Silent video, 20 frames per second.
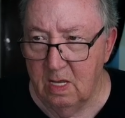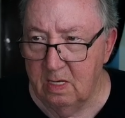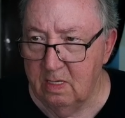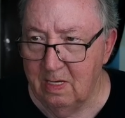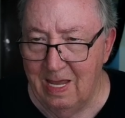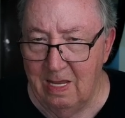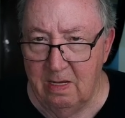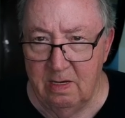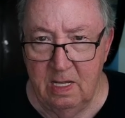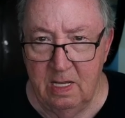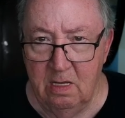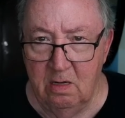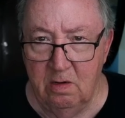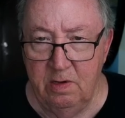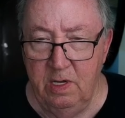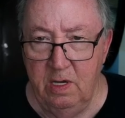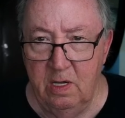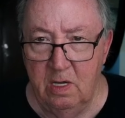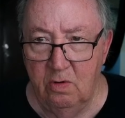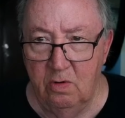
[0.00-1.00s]
how the hell
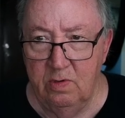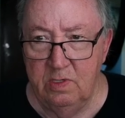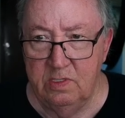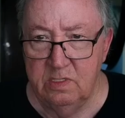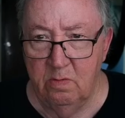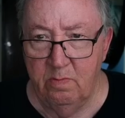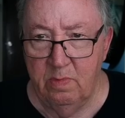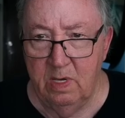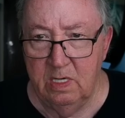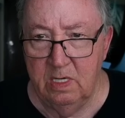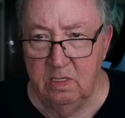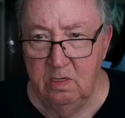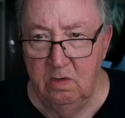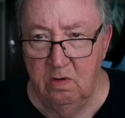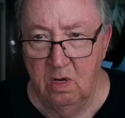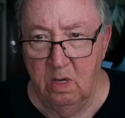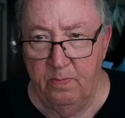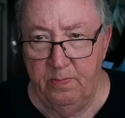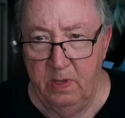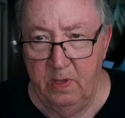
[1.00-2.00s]
do you know when somebody's
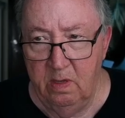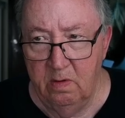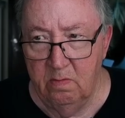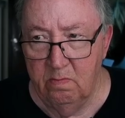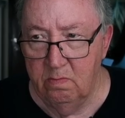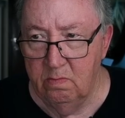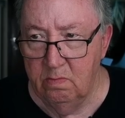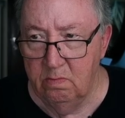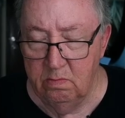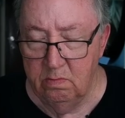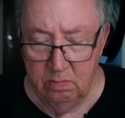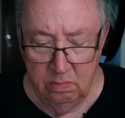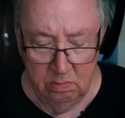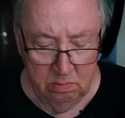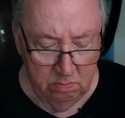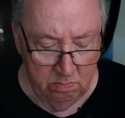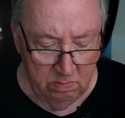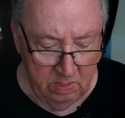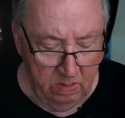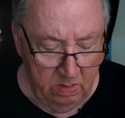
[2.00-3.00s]
grumpy?
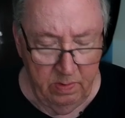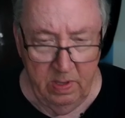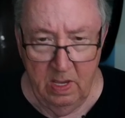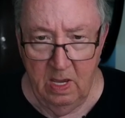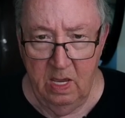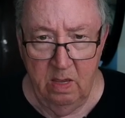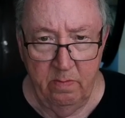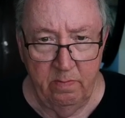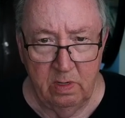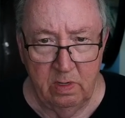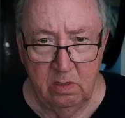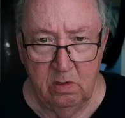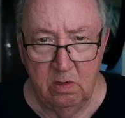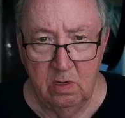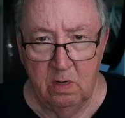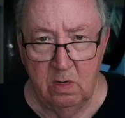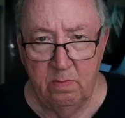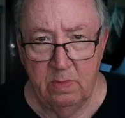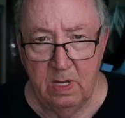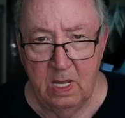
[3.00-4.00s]
Maybe I am a
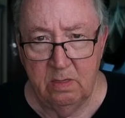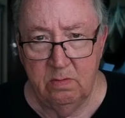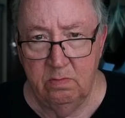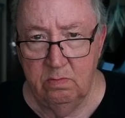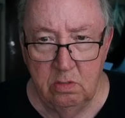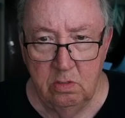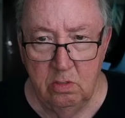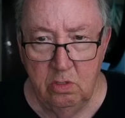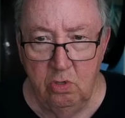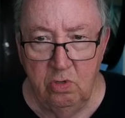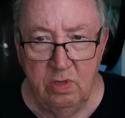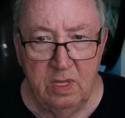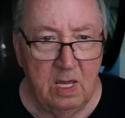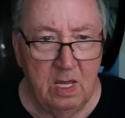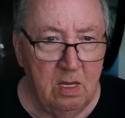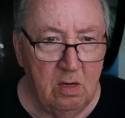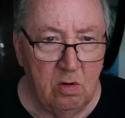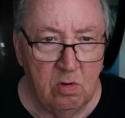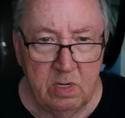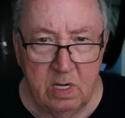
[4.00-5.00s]
grump. I, who the
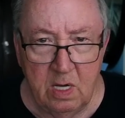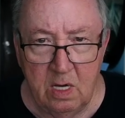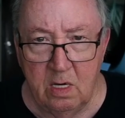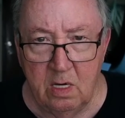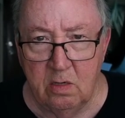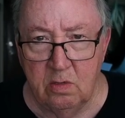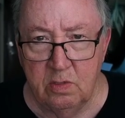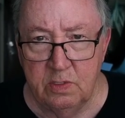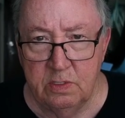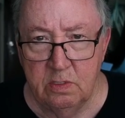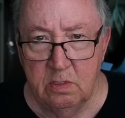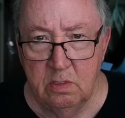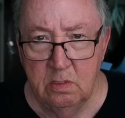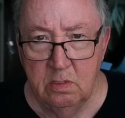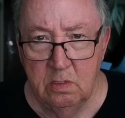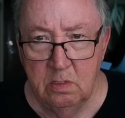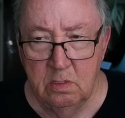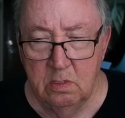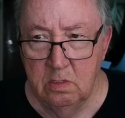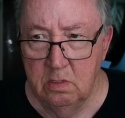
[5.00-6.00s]
hell cares?
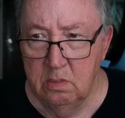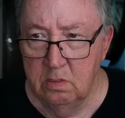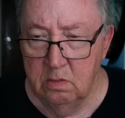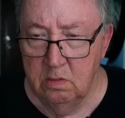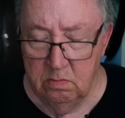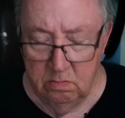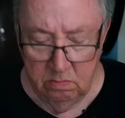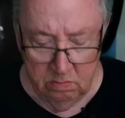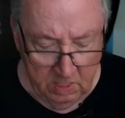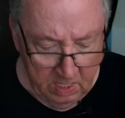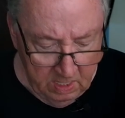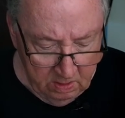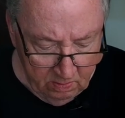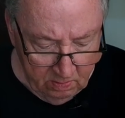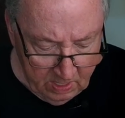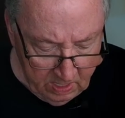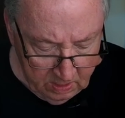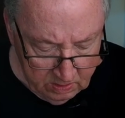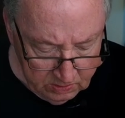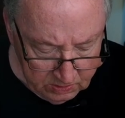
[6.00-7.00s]

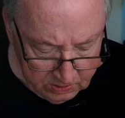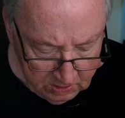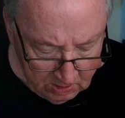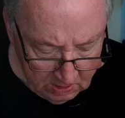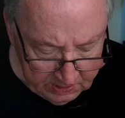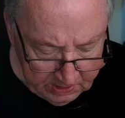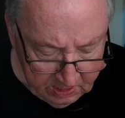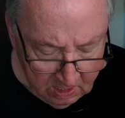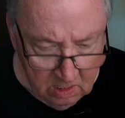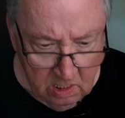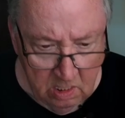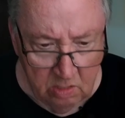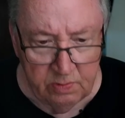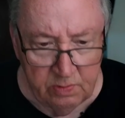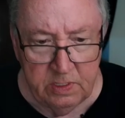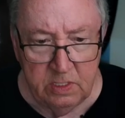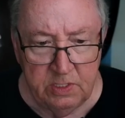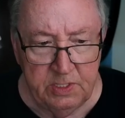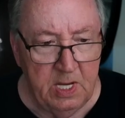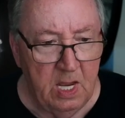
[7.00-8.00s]
Anyway, so let's get on
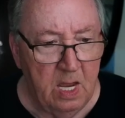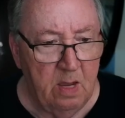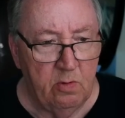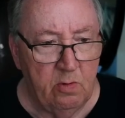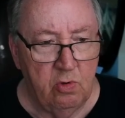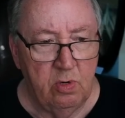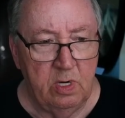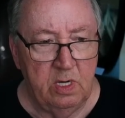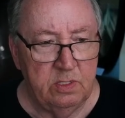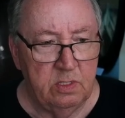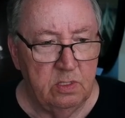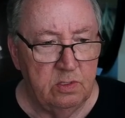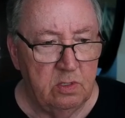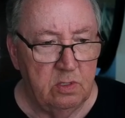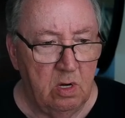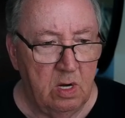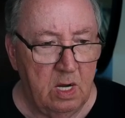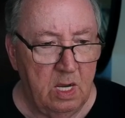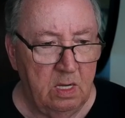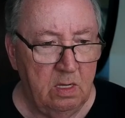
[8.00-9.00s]
with these damn questions,
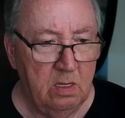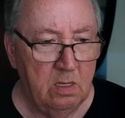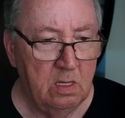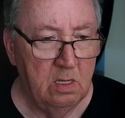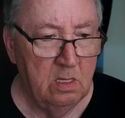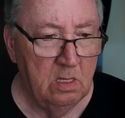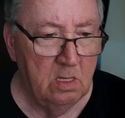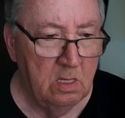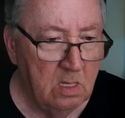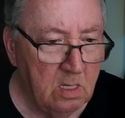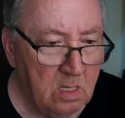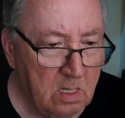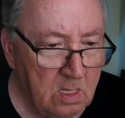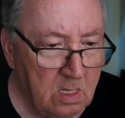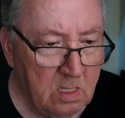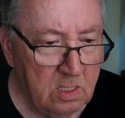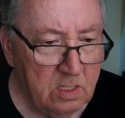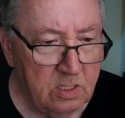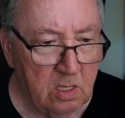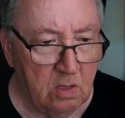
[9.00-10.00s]
all right?
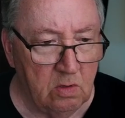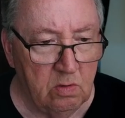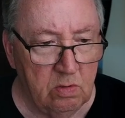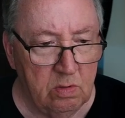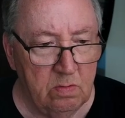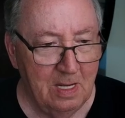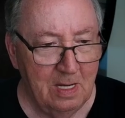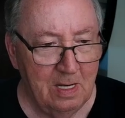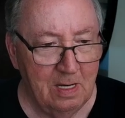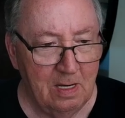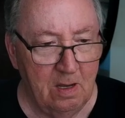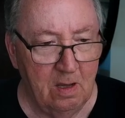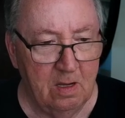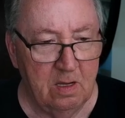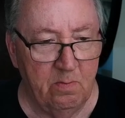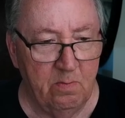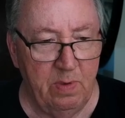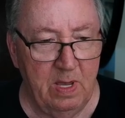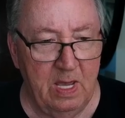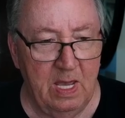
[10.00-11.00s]
So,
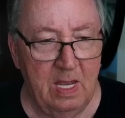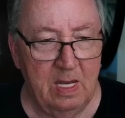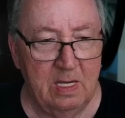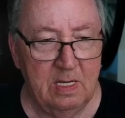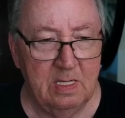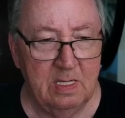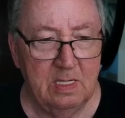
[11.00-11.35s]
looking back,